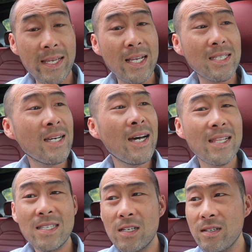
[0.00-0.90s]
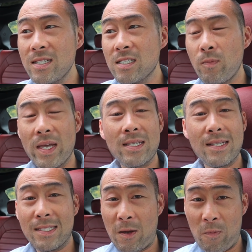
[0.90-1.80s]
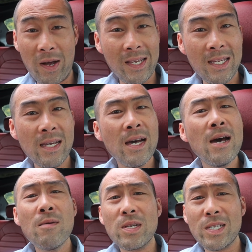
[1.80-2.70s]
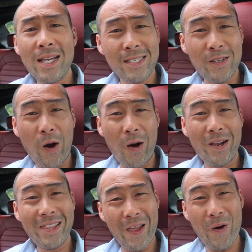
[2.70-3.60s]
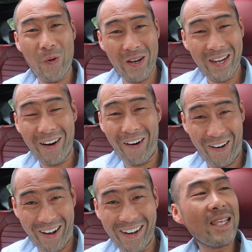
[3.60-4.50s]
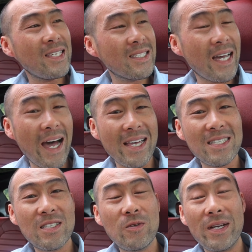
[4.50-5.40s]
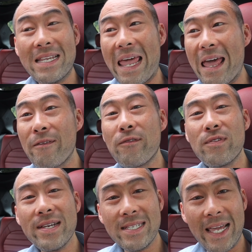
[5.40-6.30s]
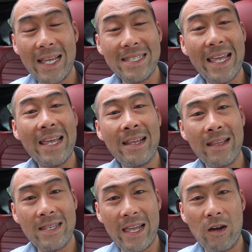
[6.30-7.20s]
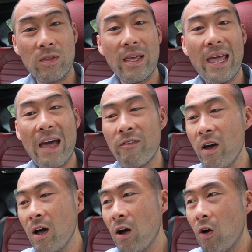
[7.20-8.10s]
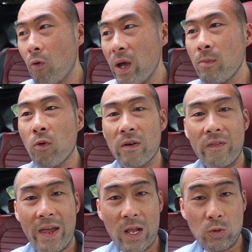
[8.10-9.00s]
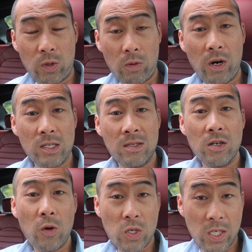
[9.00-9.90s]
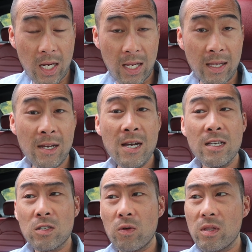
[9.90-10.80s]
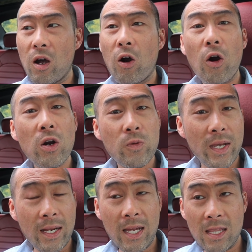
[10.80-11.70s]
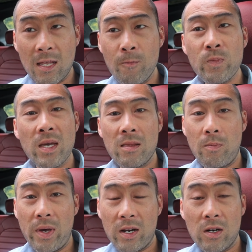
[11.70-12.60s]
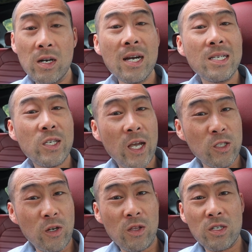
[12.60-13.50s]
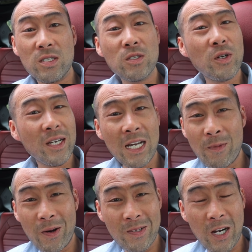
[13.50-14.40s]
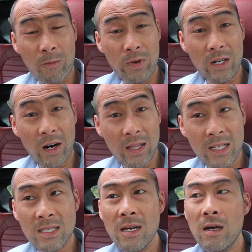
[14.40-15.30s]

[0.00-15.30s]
Yes, the dealer needs to make some money, but chances are they already are. These guys do it every day, day in and day out. They have way more advantage with regards to negotiating. So the harder we can hit them, the better. Chances are they're still going to come out on top regardless,